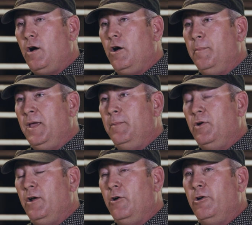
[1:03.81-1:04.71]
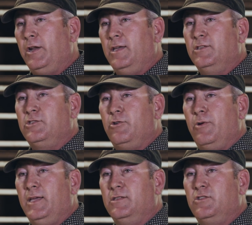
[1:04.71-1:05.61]
Our main priority is to
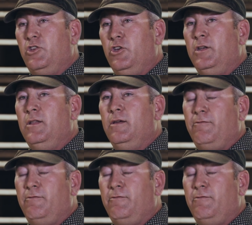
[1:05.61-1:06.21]
raise good,